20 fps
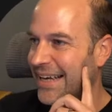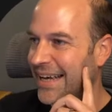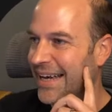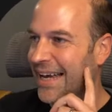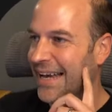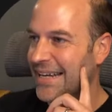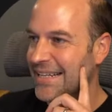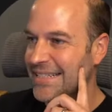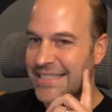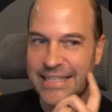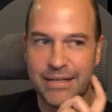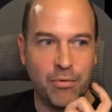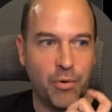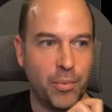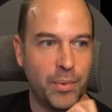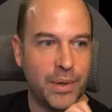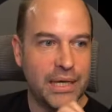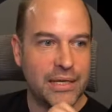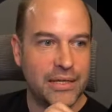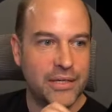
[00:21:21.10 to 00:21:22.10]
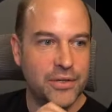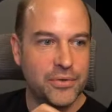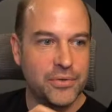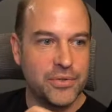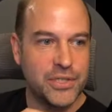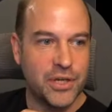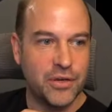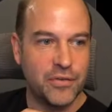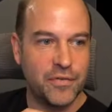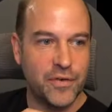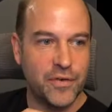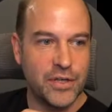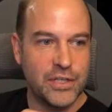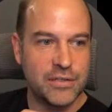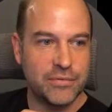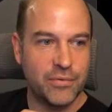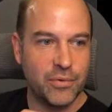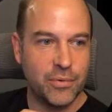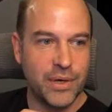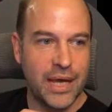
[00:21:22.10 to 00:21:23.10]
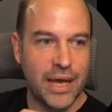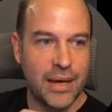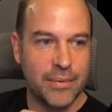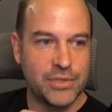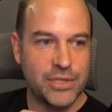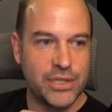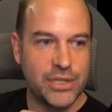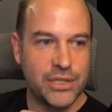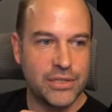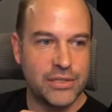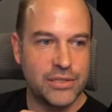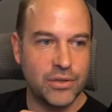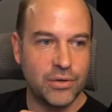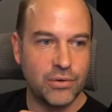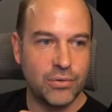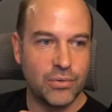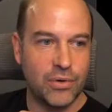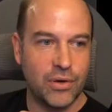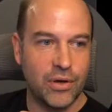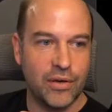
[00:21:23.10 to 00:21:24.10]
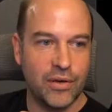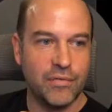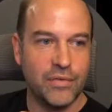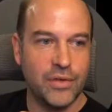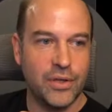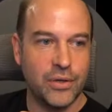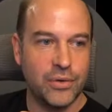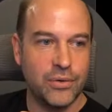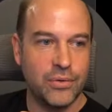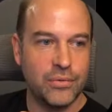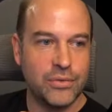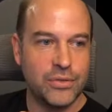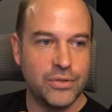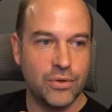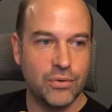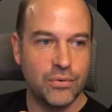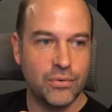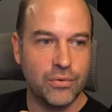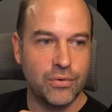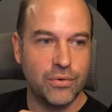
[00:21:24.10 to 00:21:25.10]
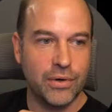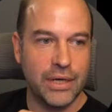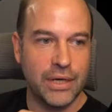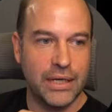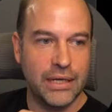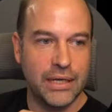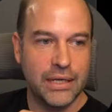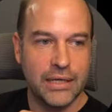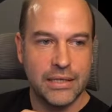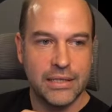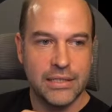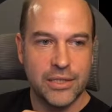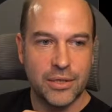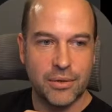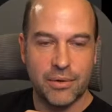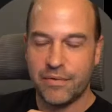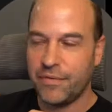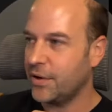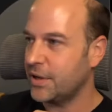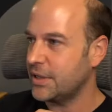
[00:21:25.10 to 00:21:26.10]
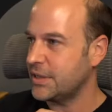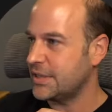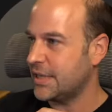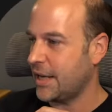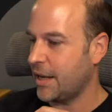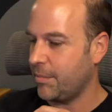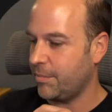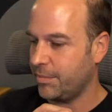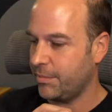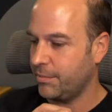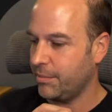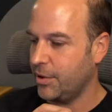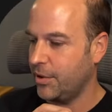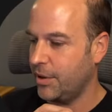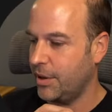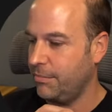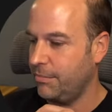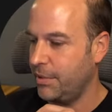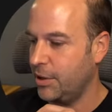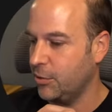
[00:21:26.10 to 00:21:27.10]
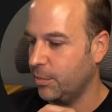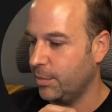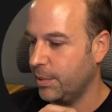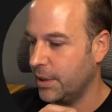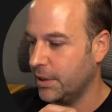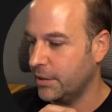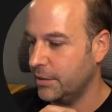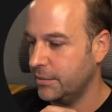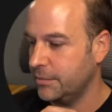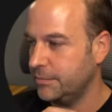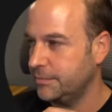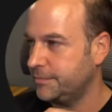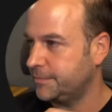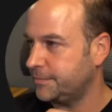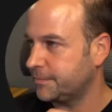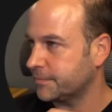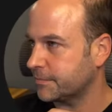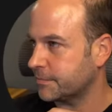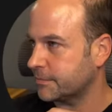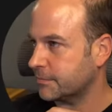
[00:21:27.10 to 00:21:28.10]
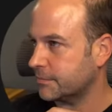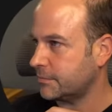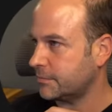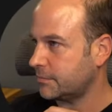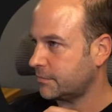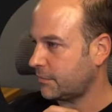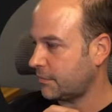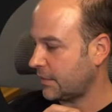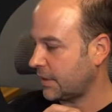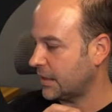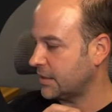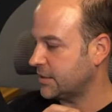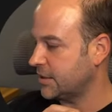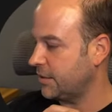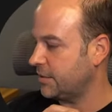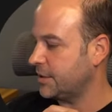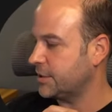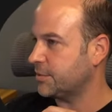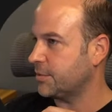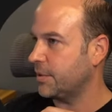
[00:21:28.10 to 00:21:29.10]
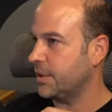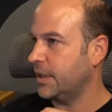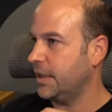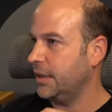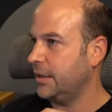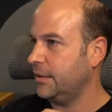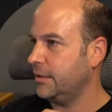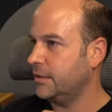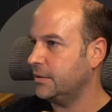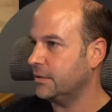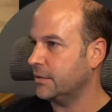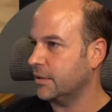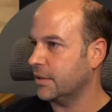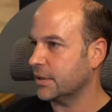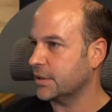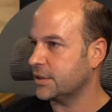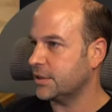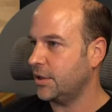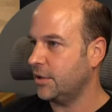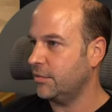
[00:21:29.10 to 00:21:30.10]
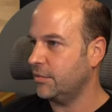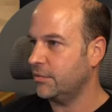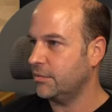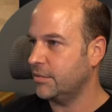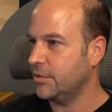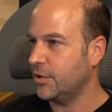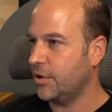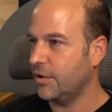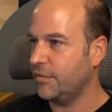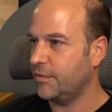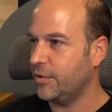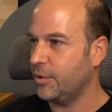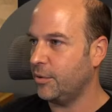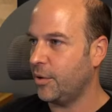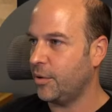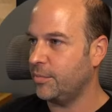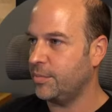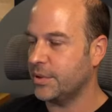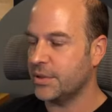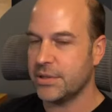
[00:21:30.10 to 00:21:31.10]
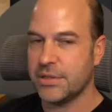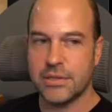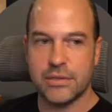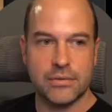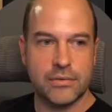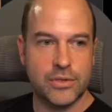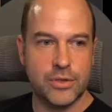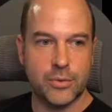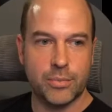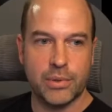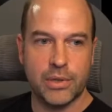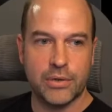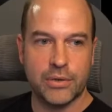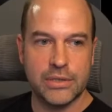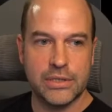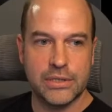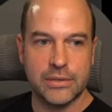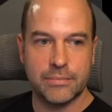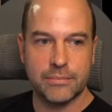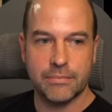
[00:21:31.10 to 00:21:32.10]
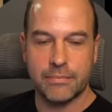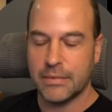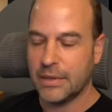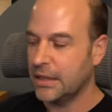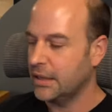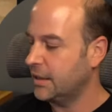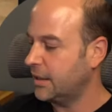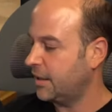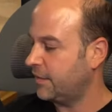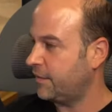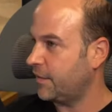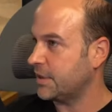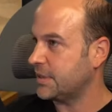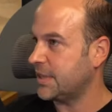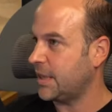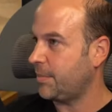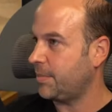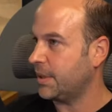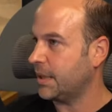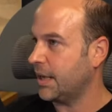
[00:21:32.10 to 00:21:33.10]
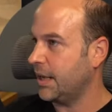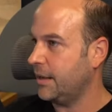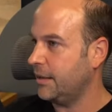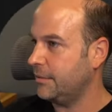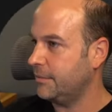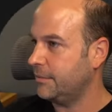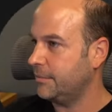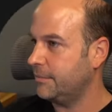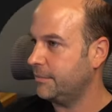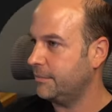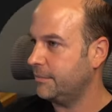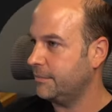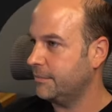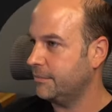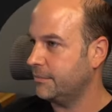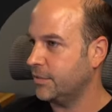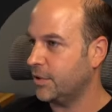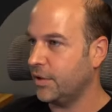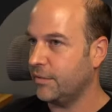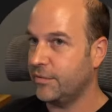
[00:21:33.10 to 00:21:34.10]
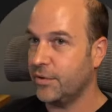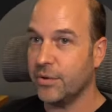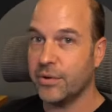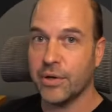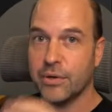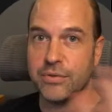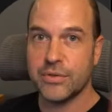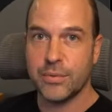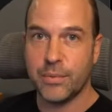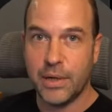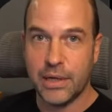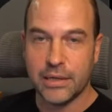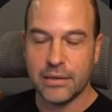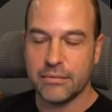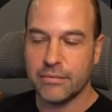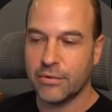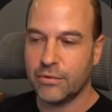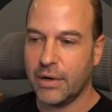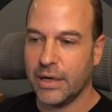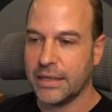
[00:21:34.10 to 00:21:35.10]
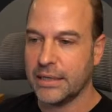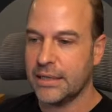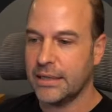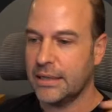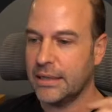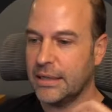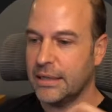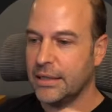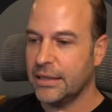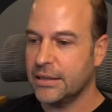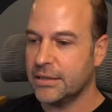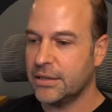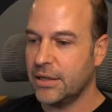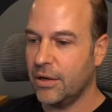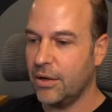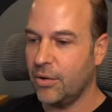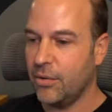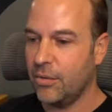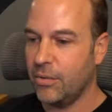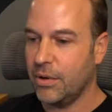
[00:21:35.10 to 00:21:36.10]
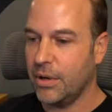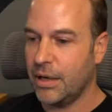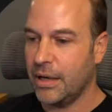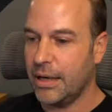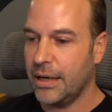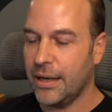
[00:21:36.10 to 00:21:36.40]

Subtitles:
and see what we can do. So first of all, capture, toggle live view, toggle green. So if I tap my middle button, so this one here, like so, live view opens, super nice. If I tap it again, live view goes away, great. So